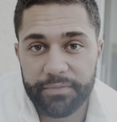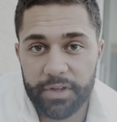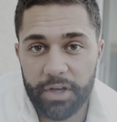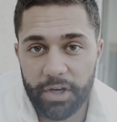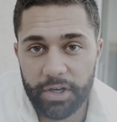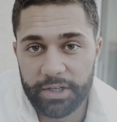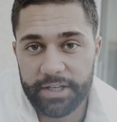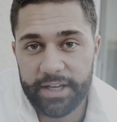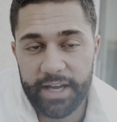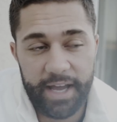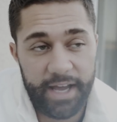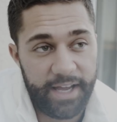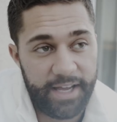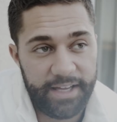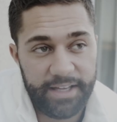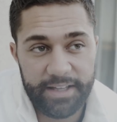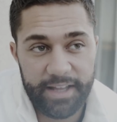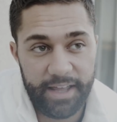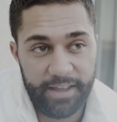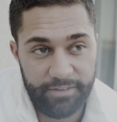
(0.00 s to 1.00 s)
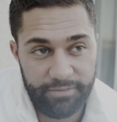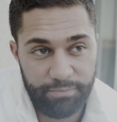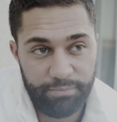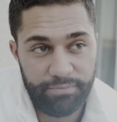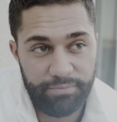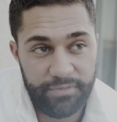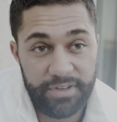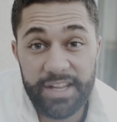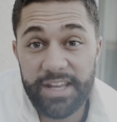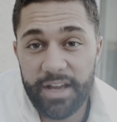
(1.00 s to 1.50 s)
Okay, like
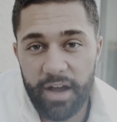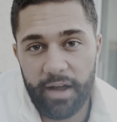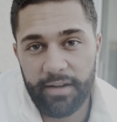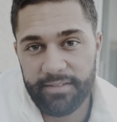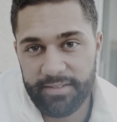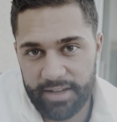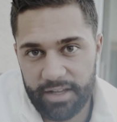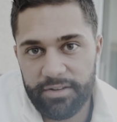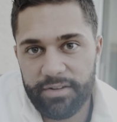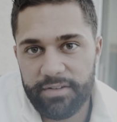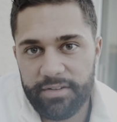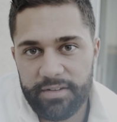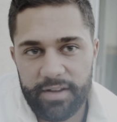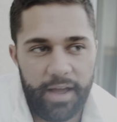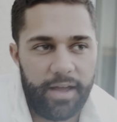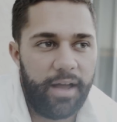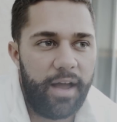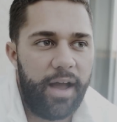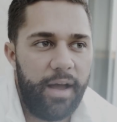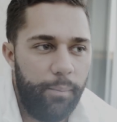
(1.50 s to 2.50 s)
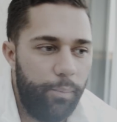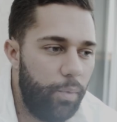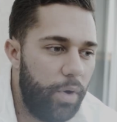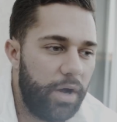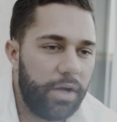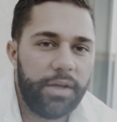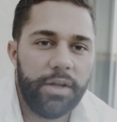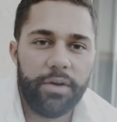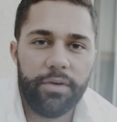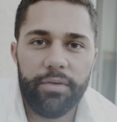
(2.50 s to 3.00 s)
de-autist. I'm
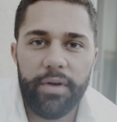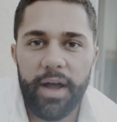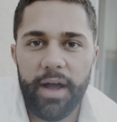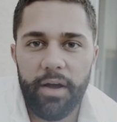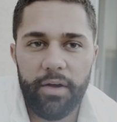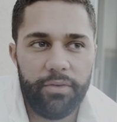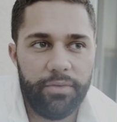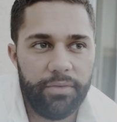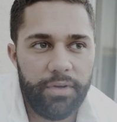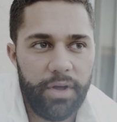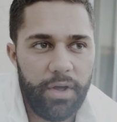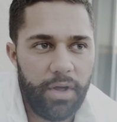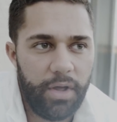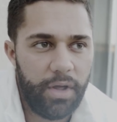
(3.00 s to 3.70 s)
walking around.